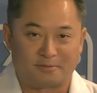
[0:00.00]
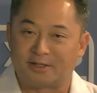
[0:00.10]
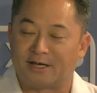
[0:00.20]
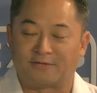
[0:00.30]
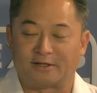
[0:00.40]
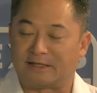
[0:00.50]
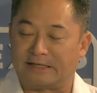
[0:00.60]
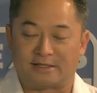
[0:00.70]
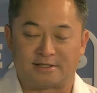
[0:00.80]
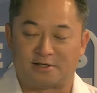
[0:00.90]

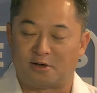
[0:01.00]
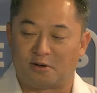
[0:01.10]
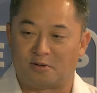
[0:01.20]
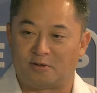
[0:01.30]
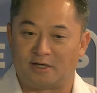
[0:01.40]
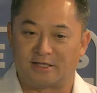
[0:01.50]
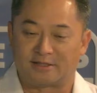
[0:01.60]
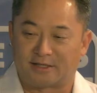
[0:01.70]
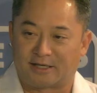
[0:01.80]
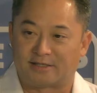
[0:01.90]
Definitely. It's
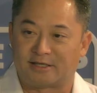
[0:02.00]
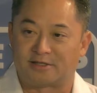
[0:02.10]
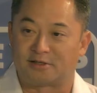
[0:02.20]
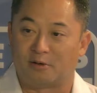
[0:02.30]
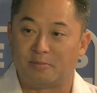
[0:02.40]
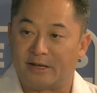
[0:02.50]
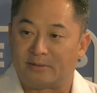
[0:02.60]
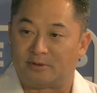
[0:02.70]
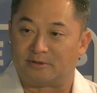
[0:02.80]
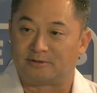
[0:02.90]
like I said, it's so minimal.